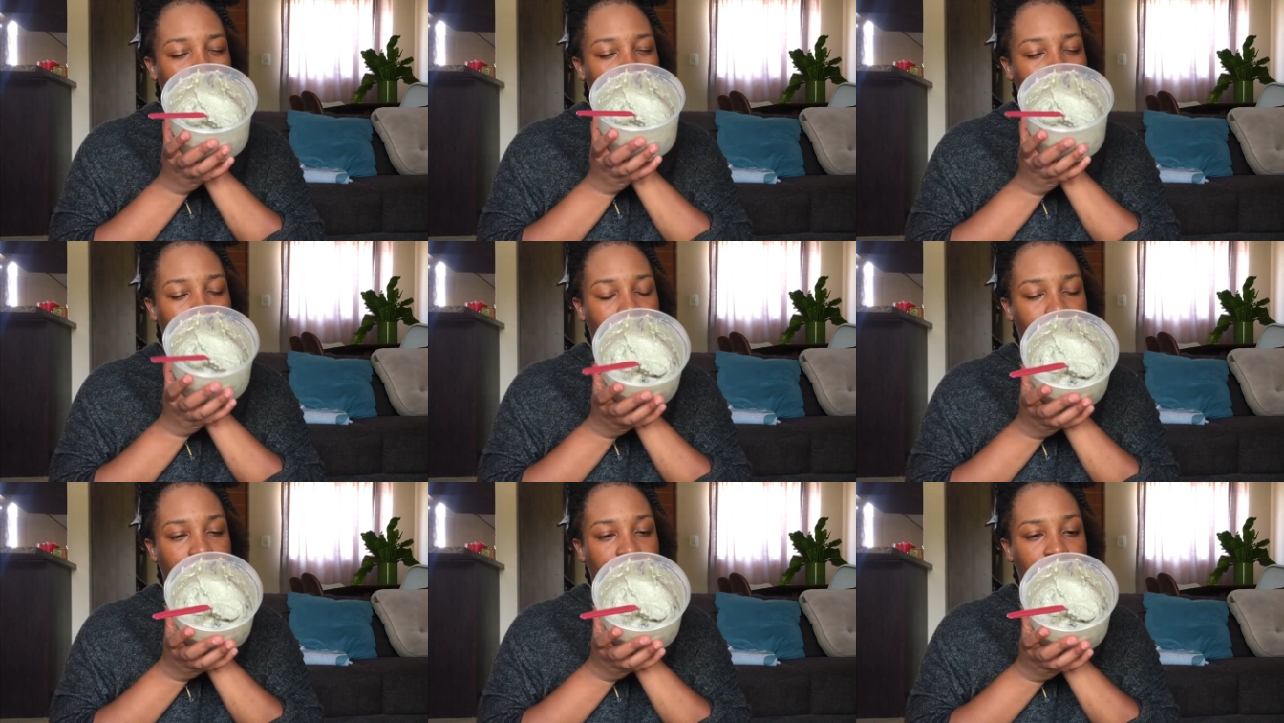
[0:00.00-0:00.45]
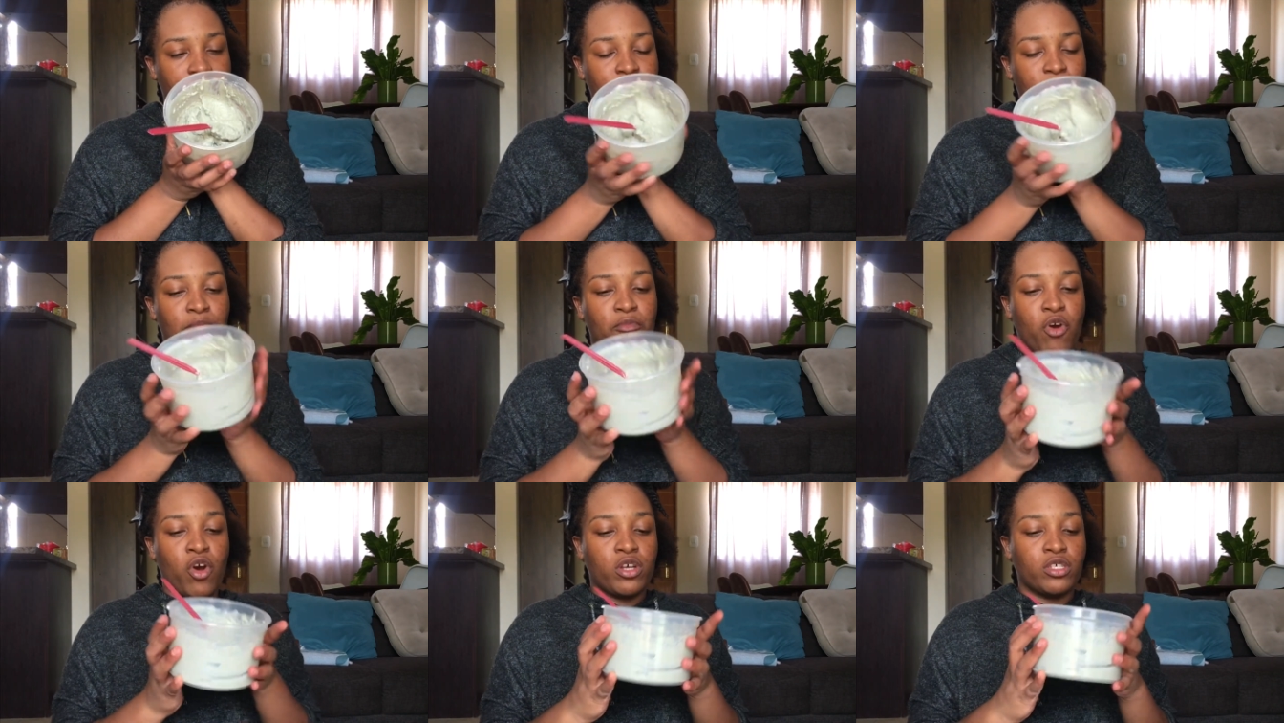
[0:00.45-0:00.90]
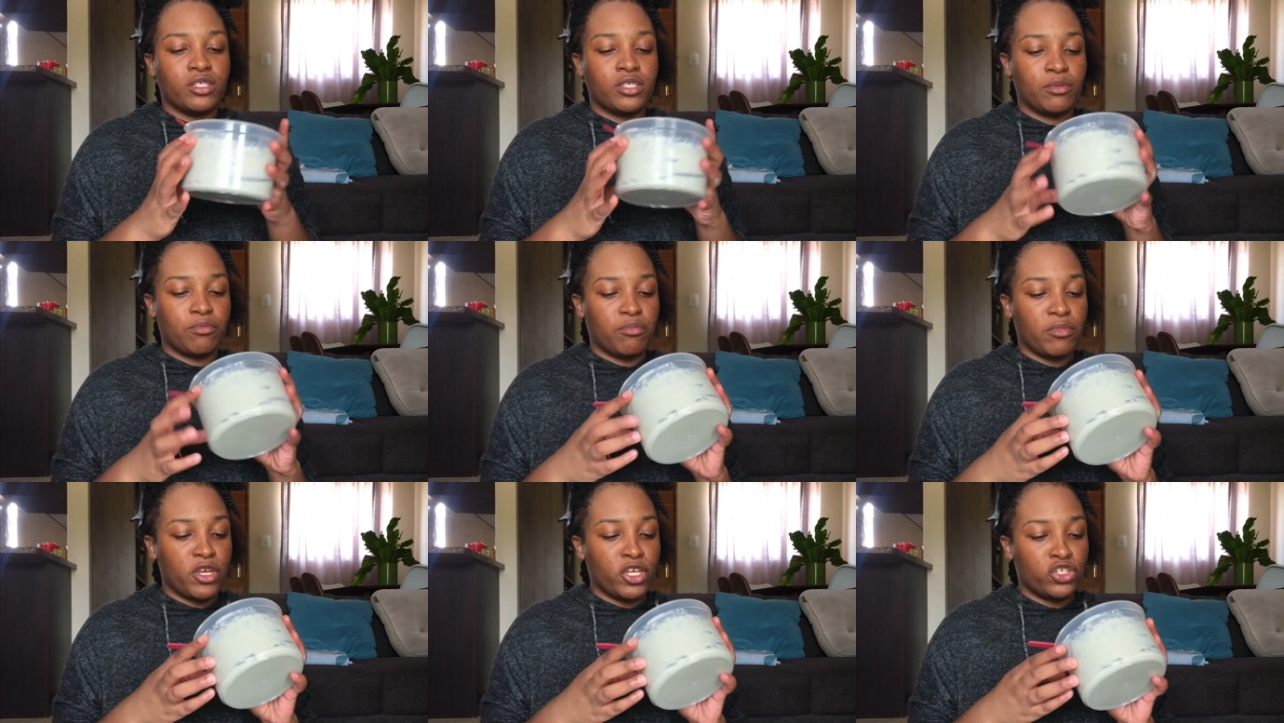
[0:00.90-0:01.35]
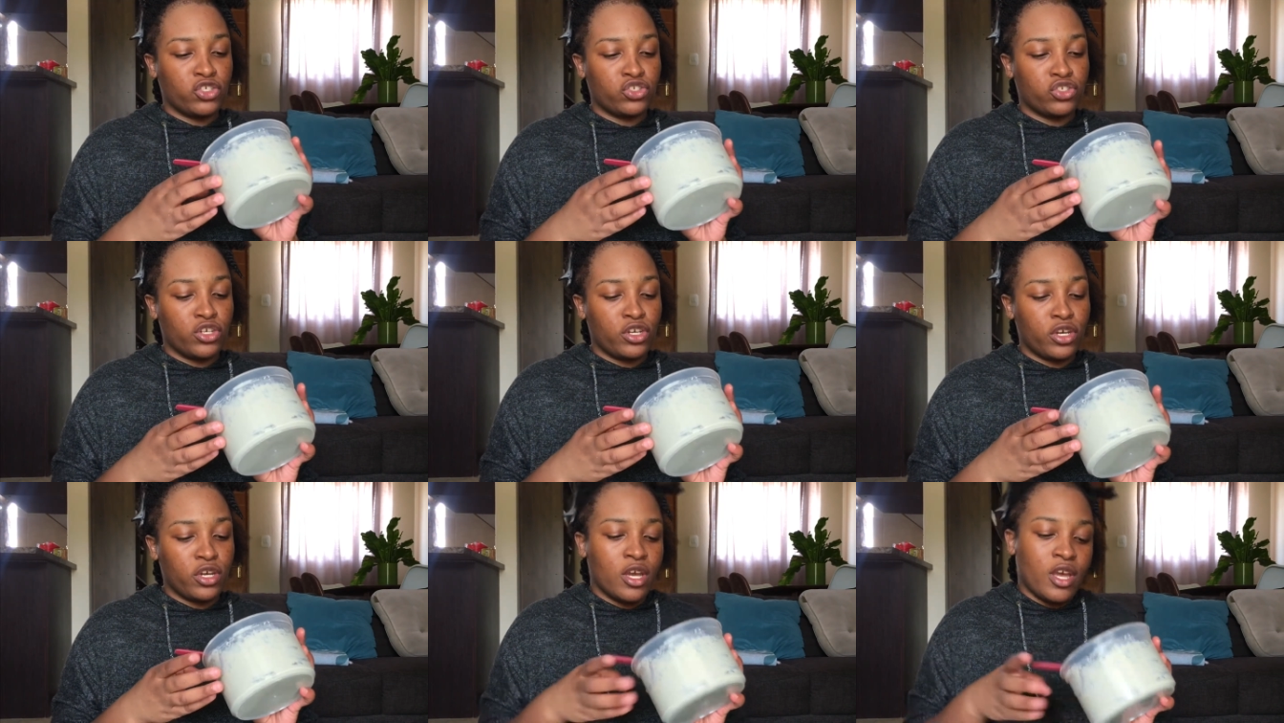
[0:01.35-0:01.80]
clay mask
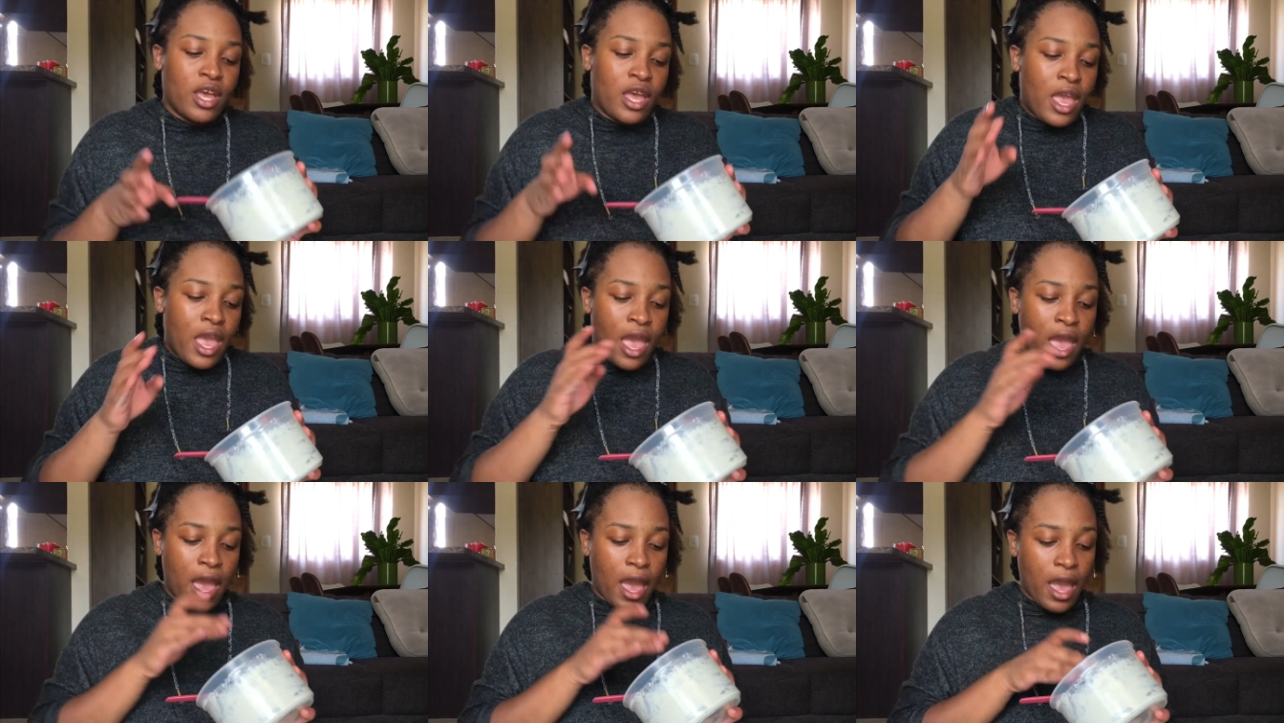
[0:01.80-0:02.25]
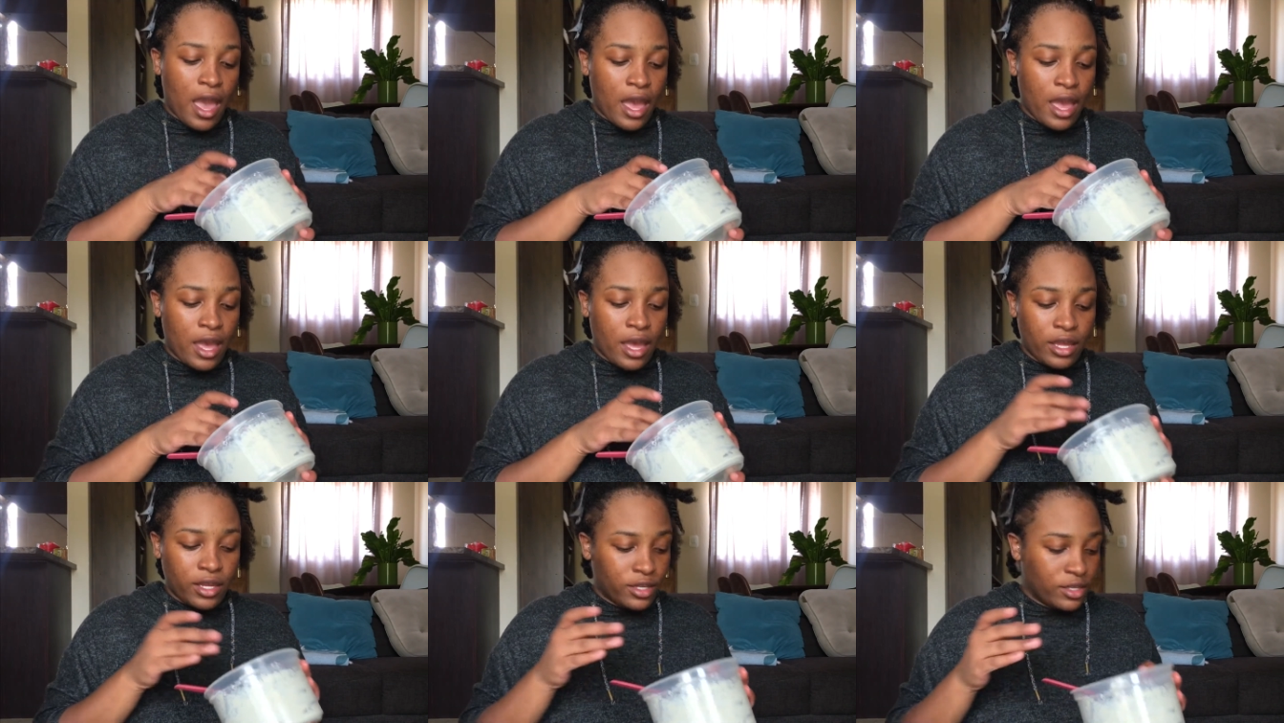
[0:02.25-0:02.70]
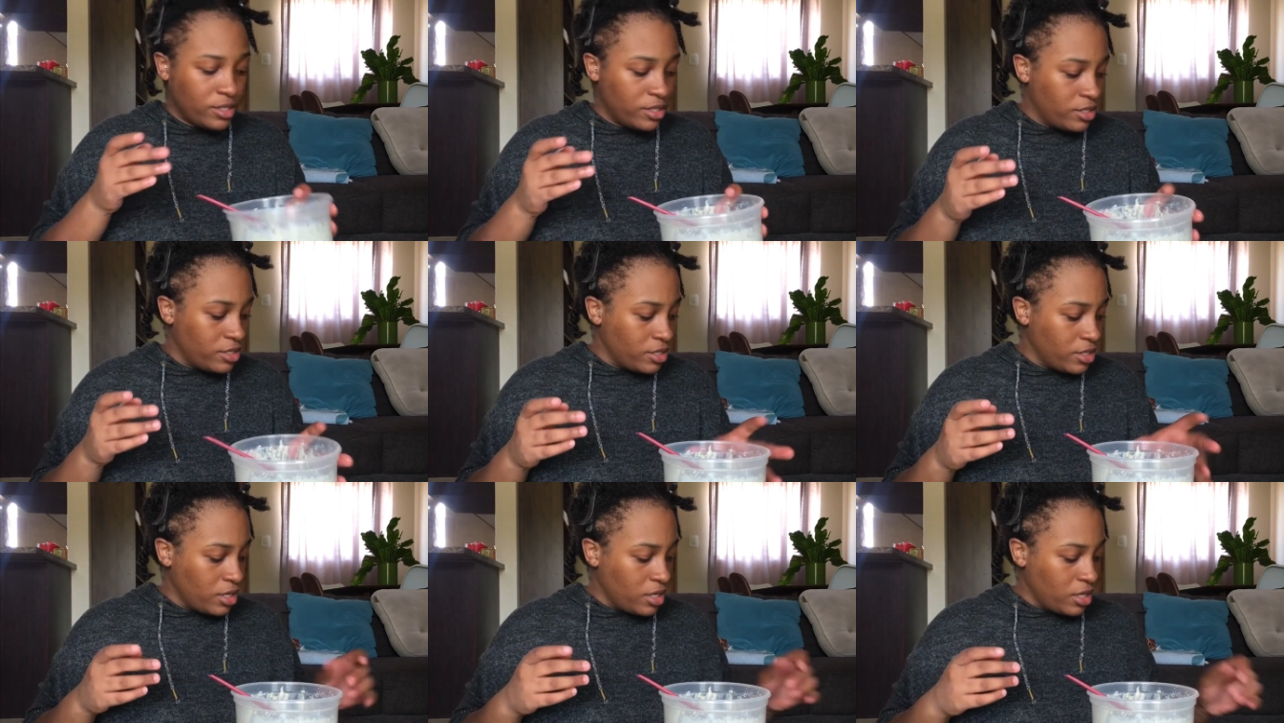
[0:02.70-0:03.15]
mixture and